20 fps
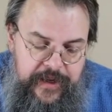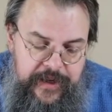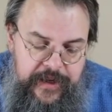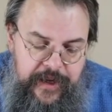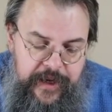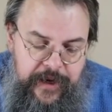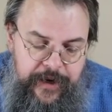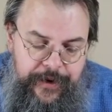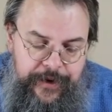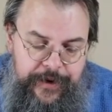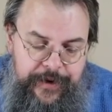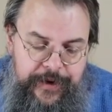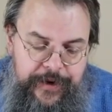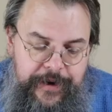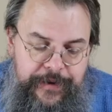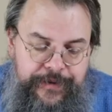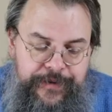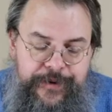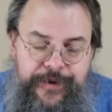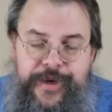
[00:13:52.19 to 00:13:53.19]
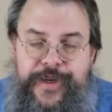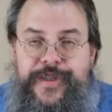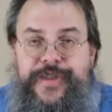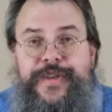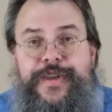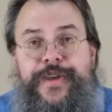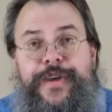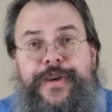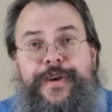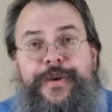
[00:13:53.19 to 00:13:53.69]
Now, of
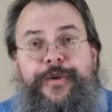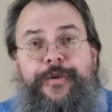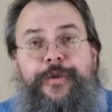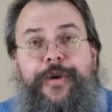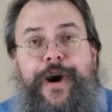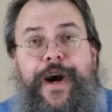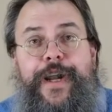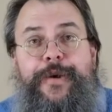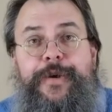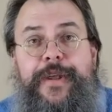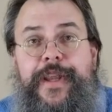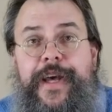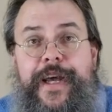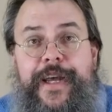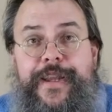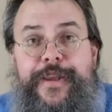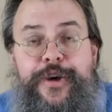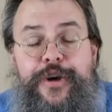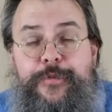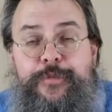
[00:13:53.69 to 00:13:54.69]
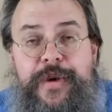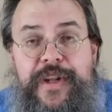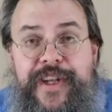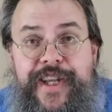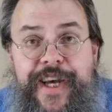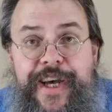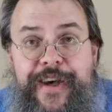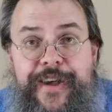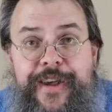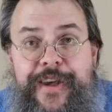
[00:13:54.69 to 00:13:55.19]
course, why do we like
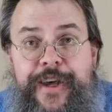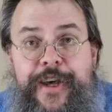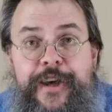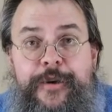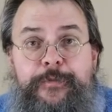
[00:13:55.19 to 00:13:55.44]
L'Hôpital?